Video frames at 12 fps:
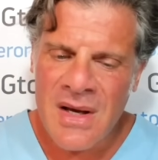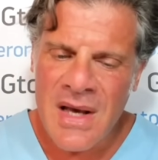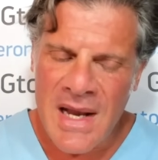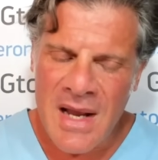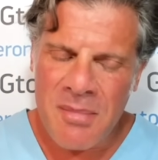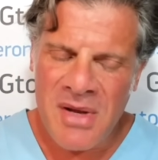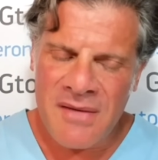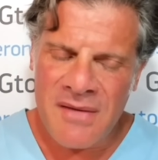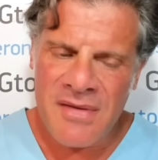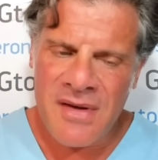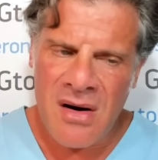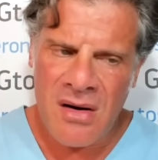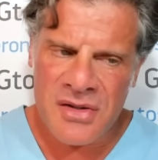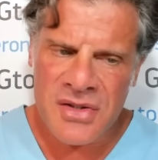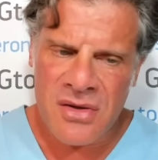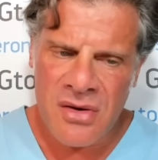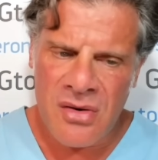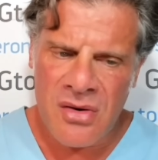And I believe they're
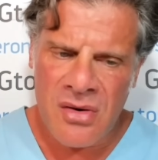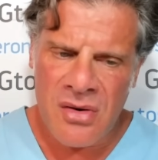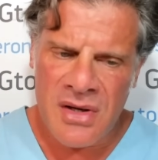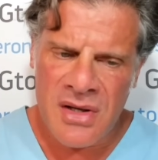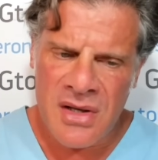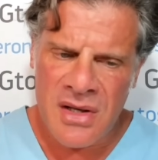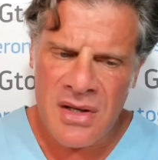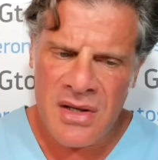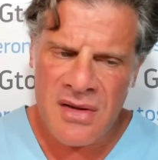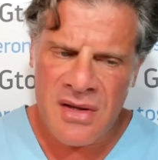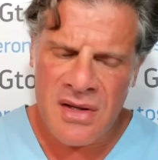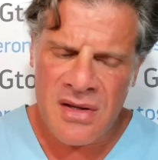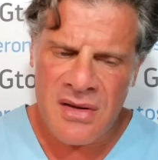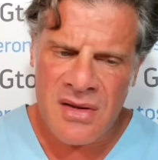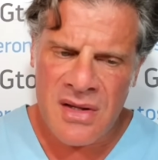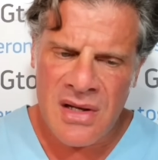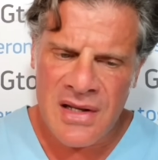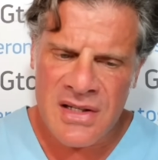also in
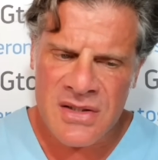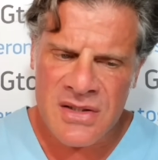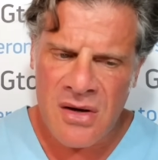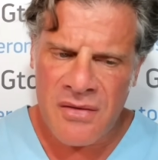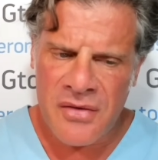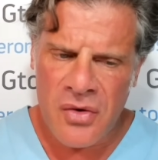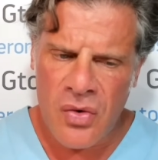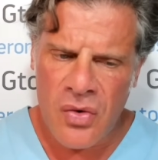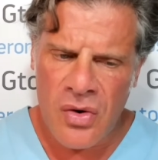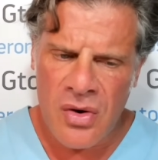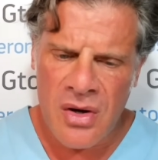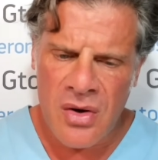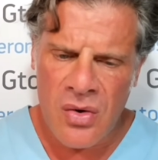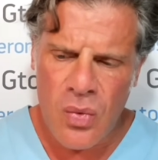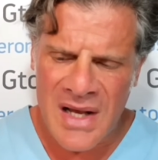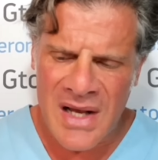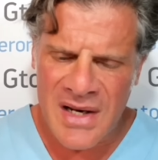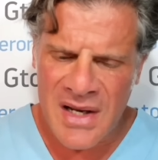the list of
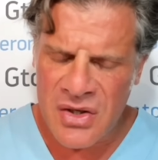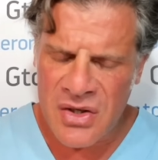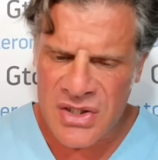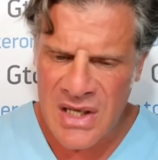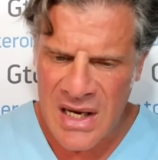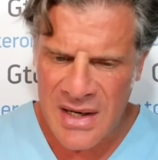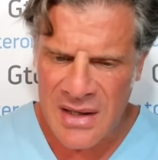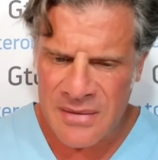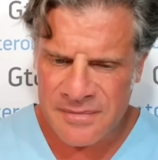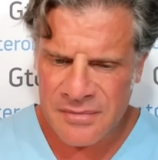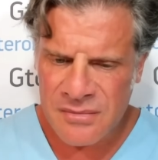WADA and USADA.